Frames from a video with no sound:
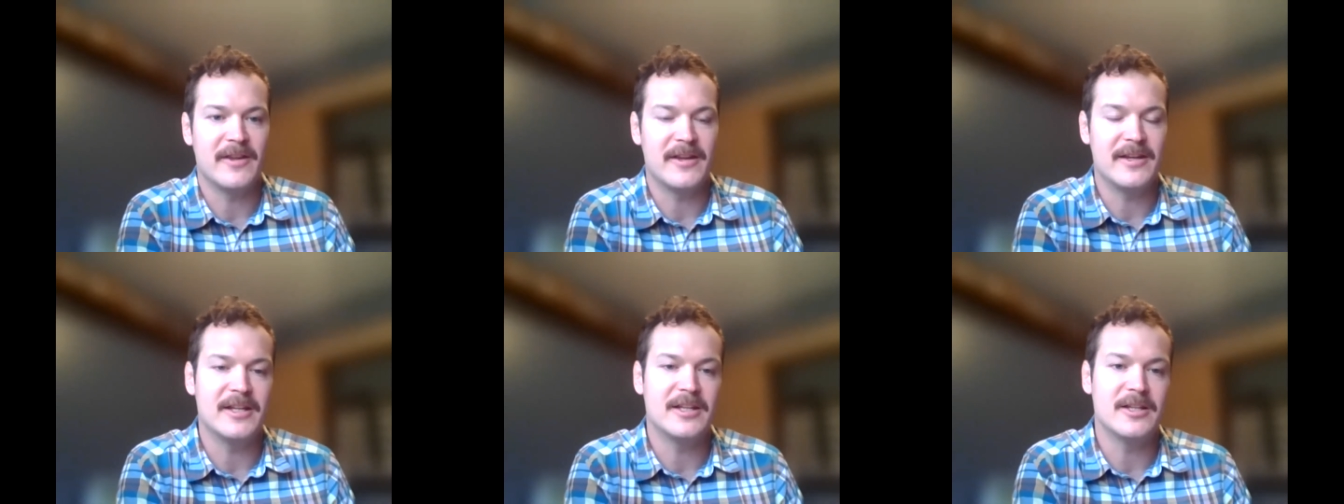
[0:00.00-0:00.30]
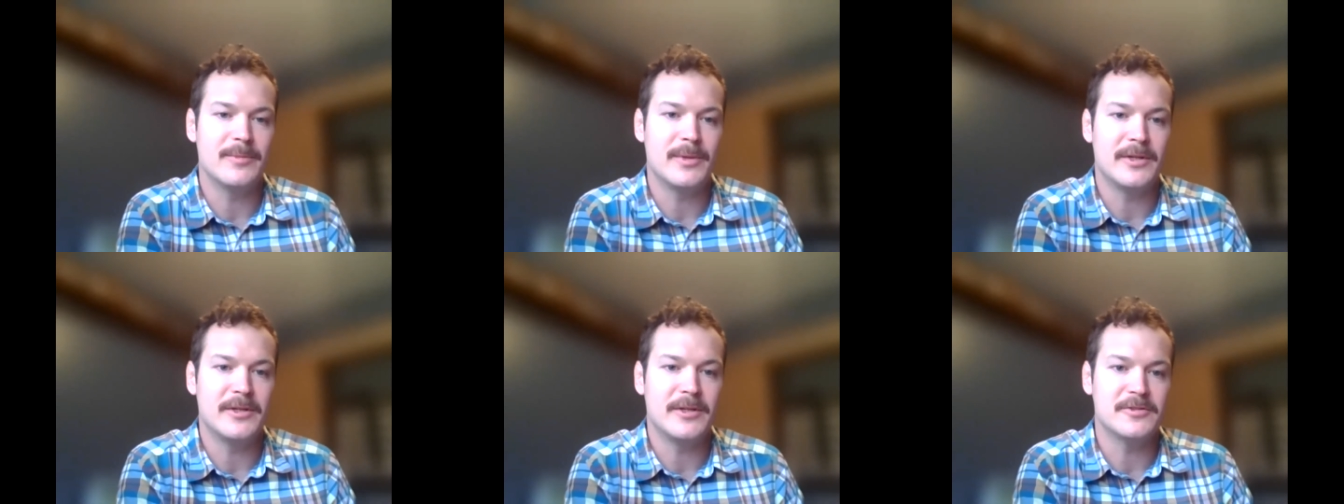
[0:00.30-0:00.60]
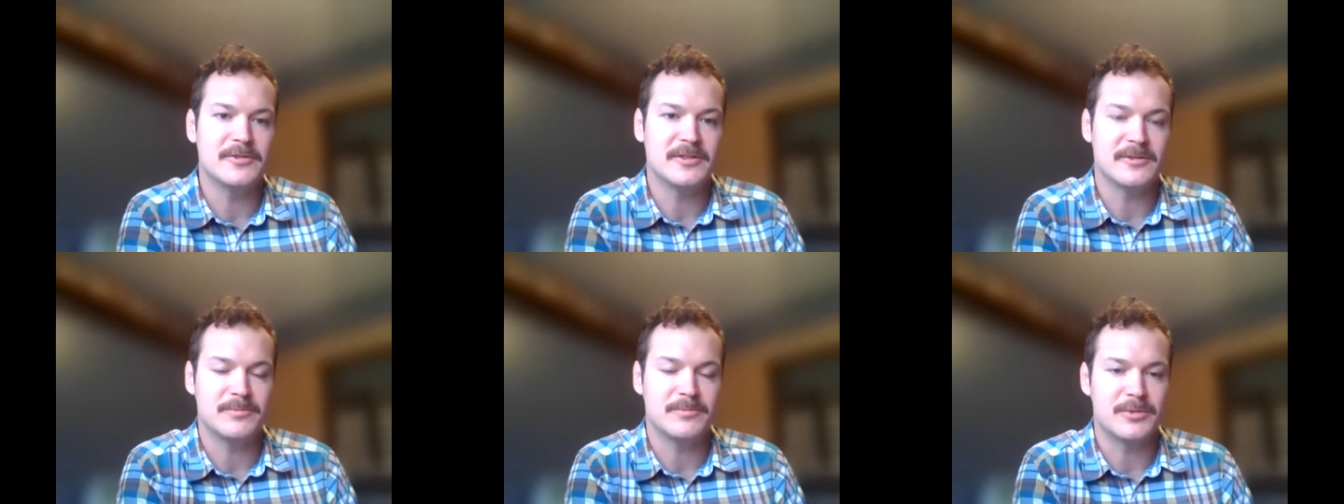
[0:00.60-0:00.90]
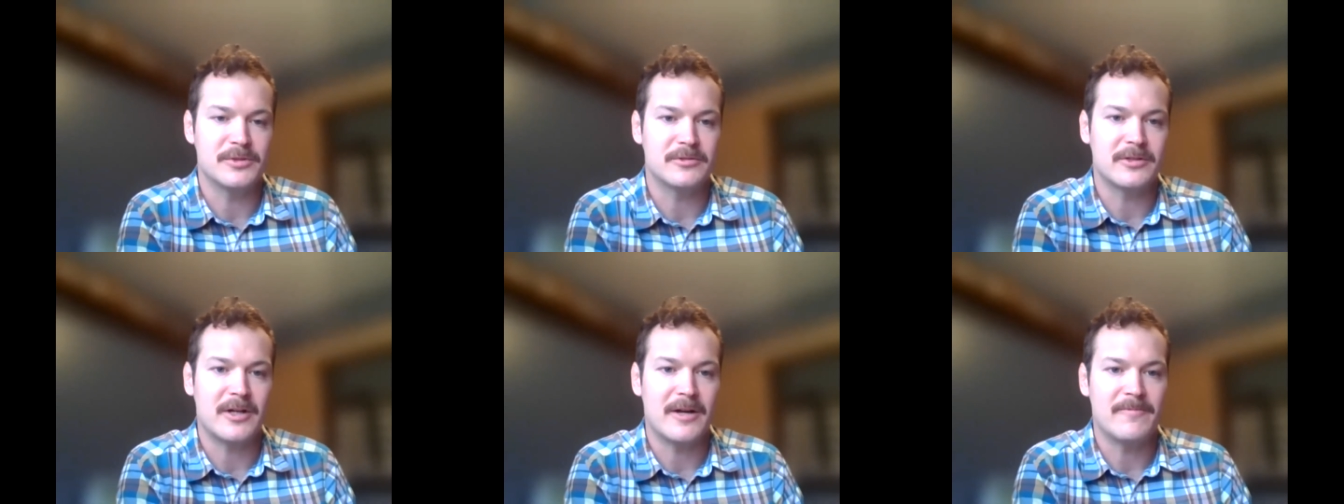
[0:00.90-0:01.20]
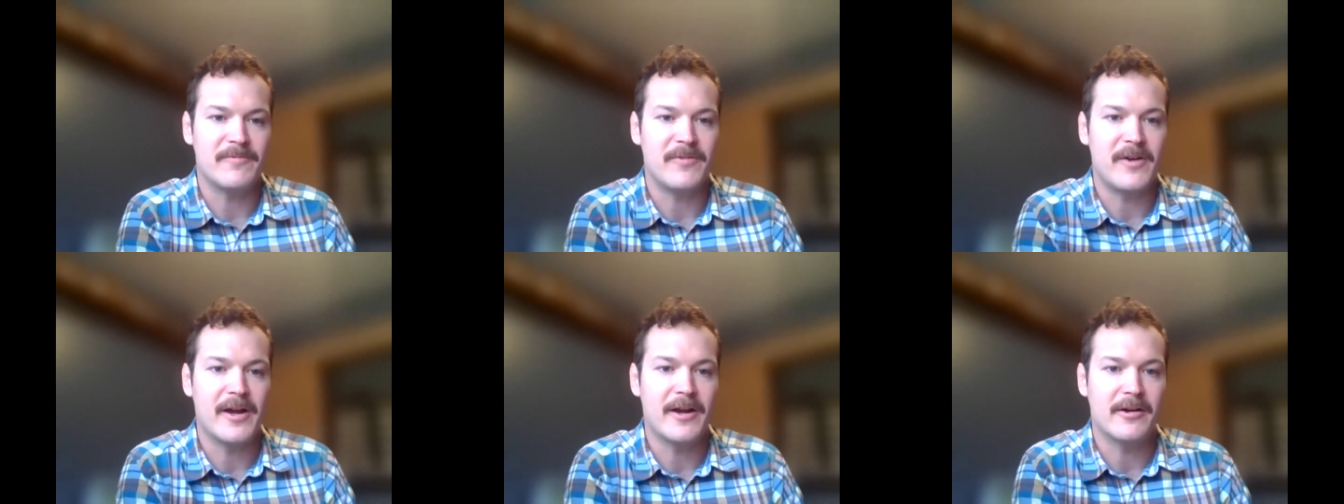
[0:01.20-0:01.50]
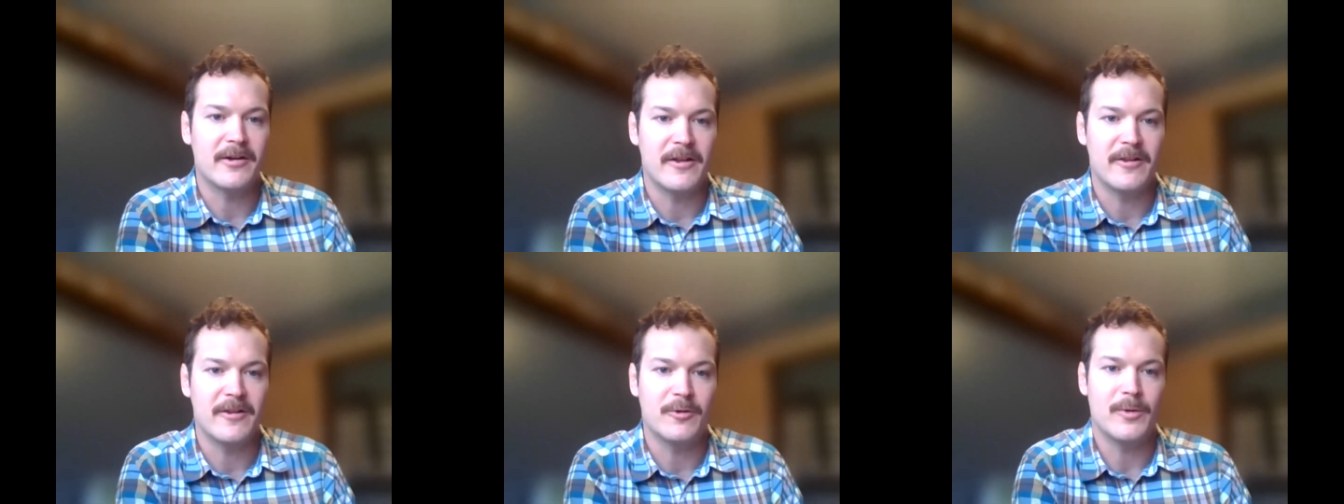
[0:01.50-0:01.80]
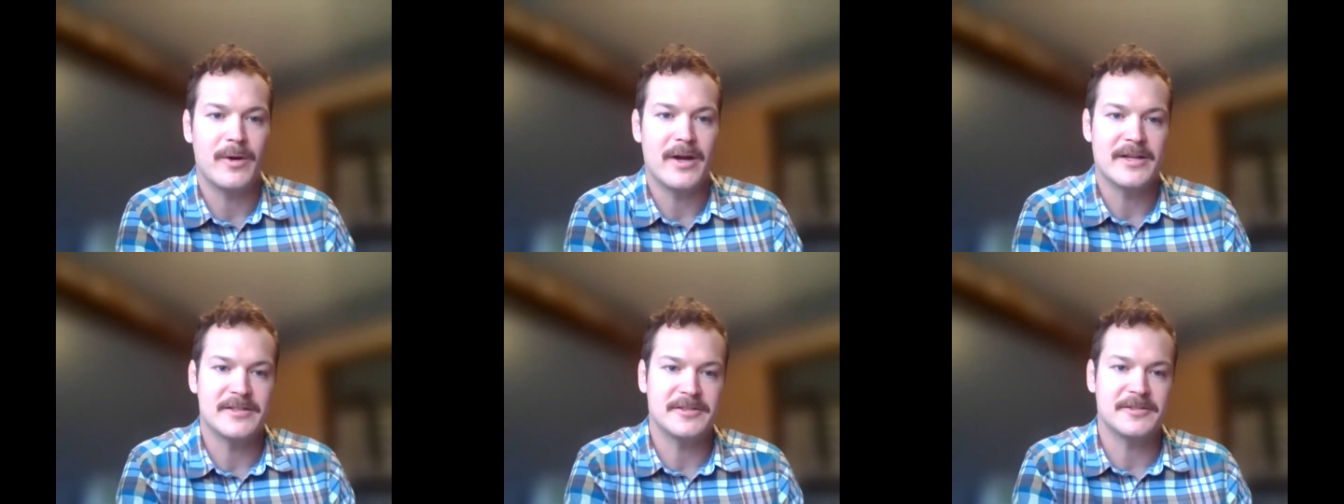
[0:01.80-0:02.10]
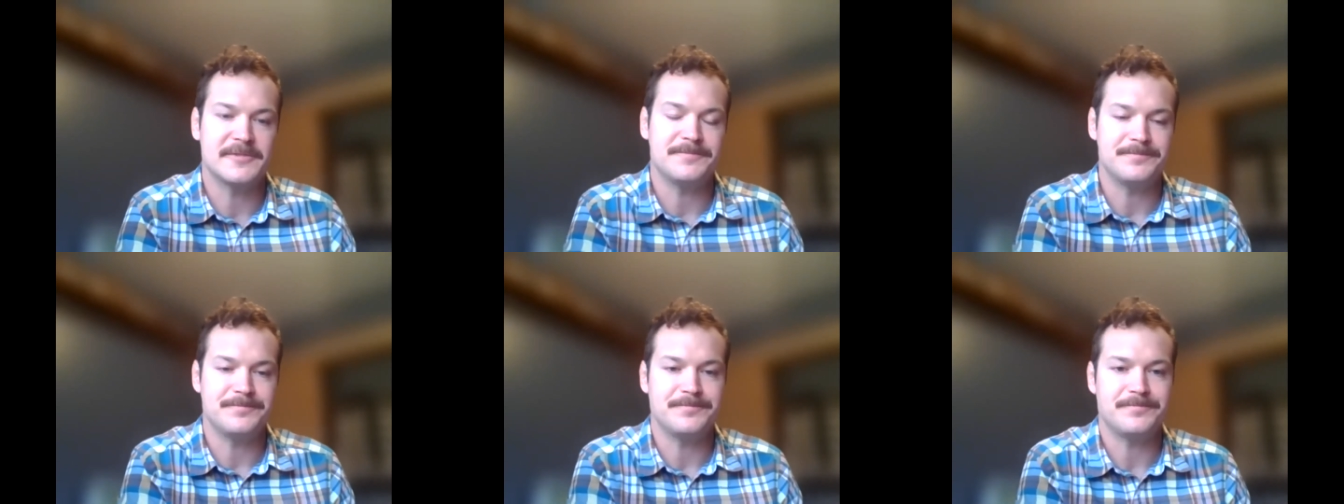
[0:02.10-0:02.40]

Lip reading: they need to be using prescribed fire. Otherwise,